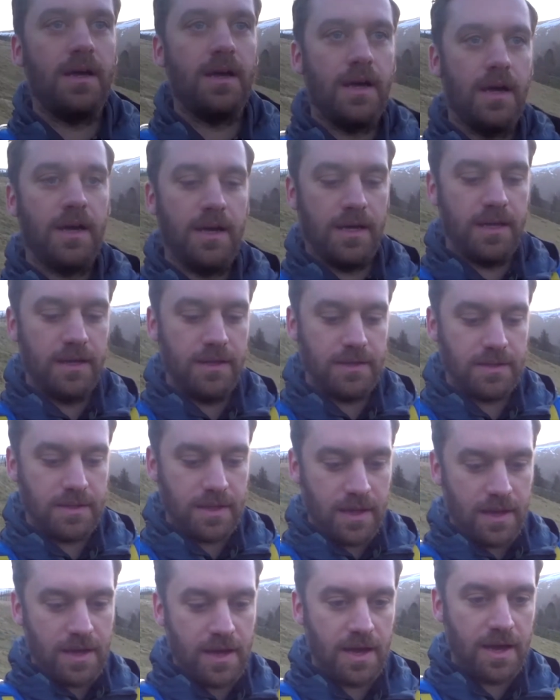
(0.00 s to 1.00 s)
and
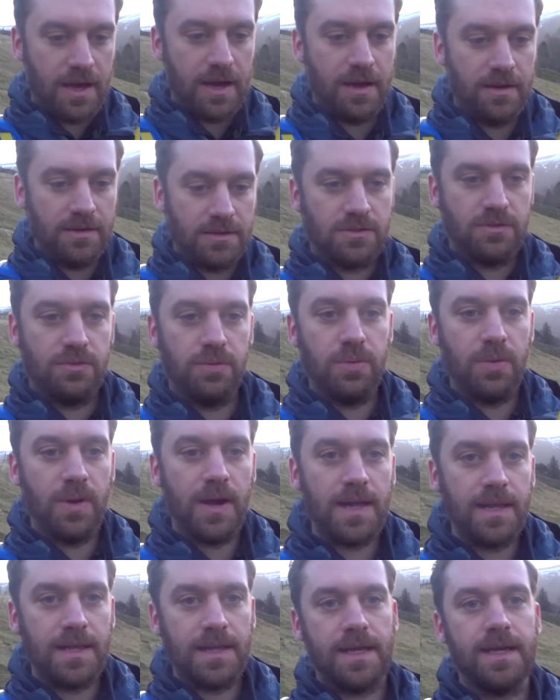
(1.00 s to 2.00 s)
I'd
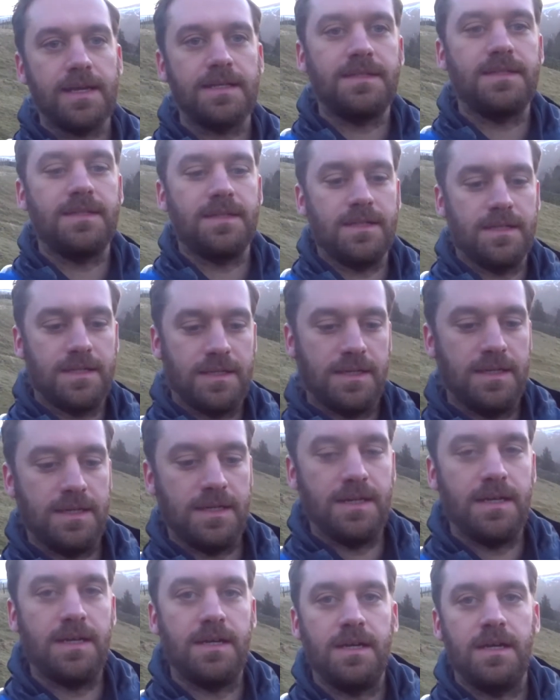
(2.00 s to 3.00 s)
quite like to,
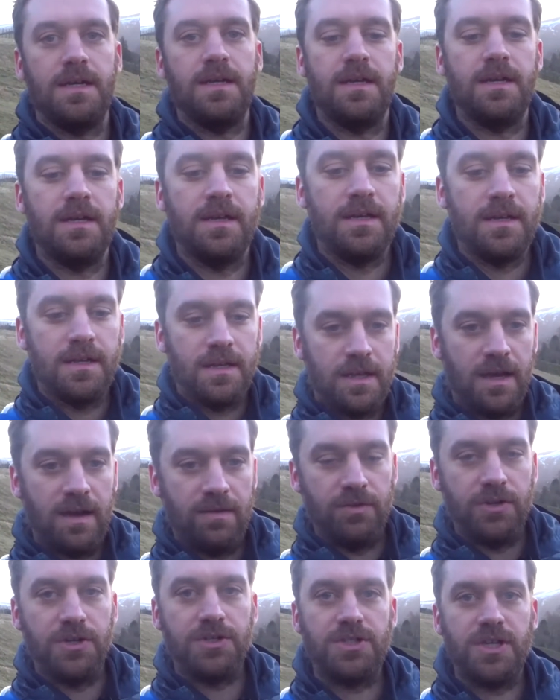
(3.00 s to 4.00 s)
I
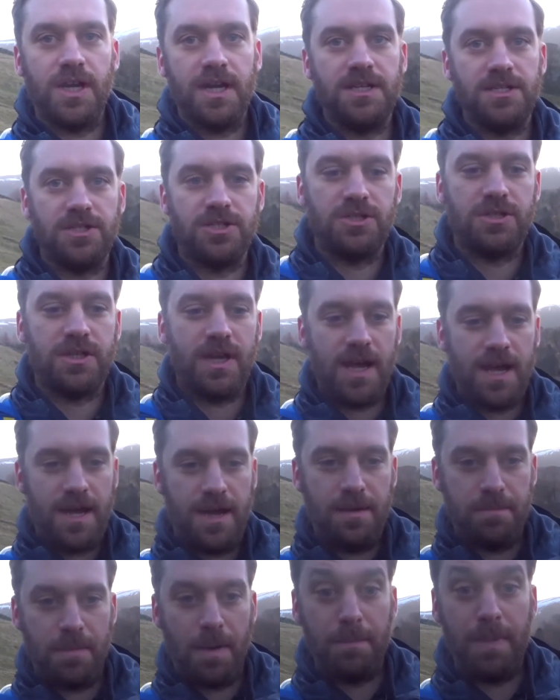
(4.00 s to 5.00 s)
want to change
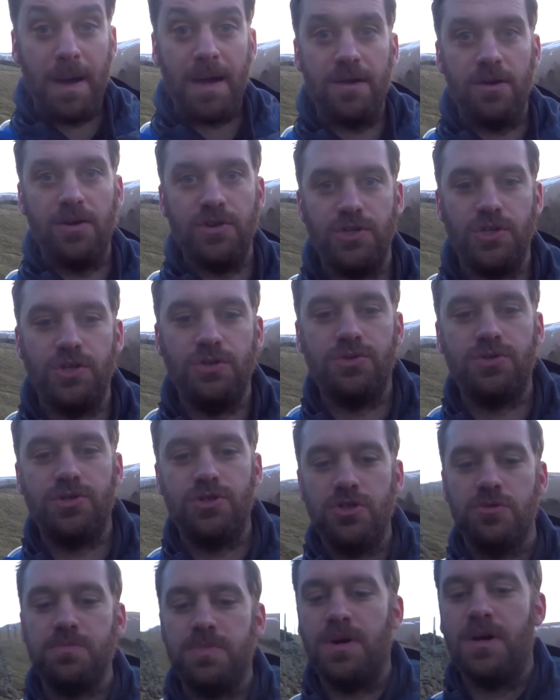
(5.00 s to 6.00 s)
my banner on
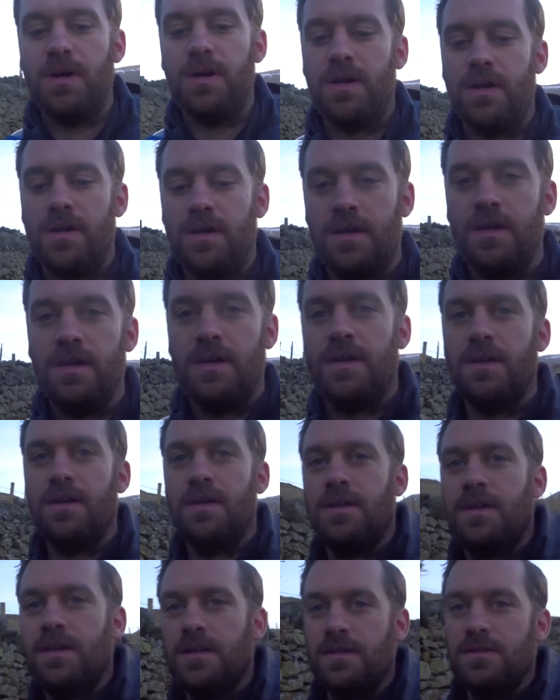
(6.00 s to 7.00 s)
YouTube
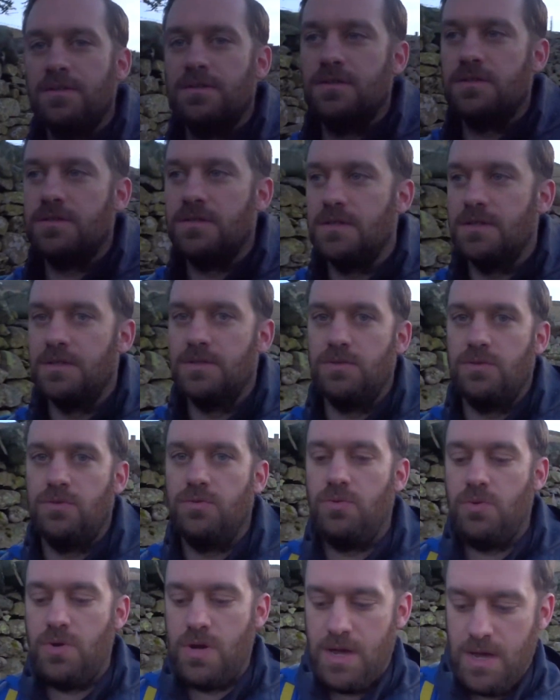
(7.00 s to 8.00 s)
I
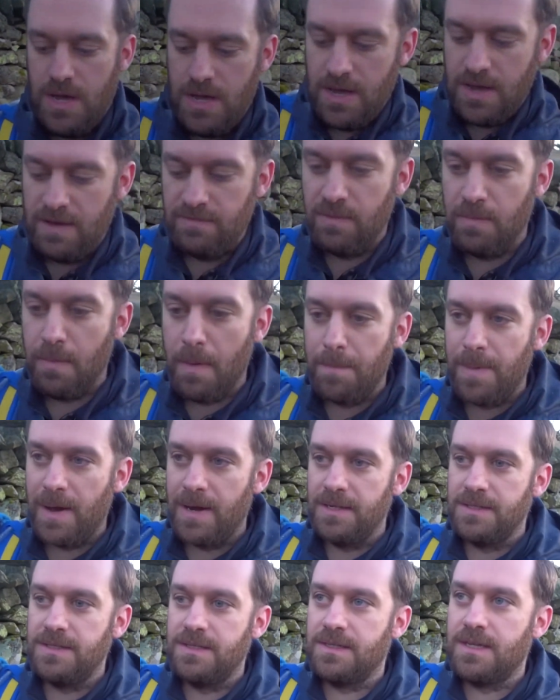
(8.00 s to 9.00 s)
want my
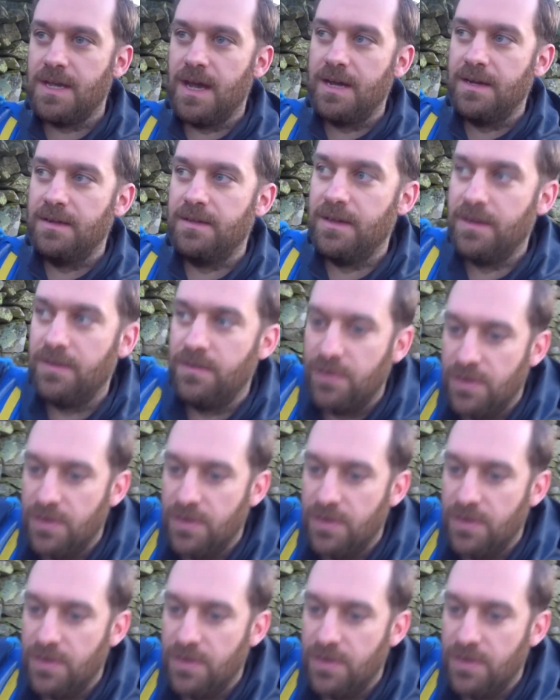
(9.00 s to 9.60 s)
banner to kind of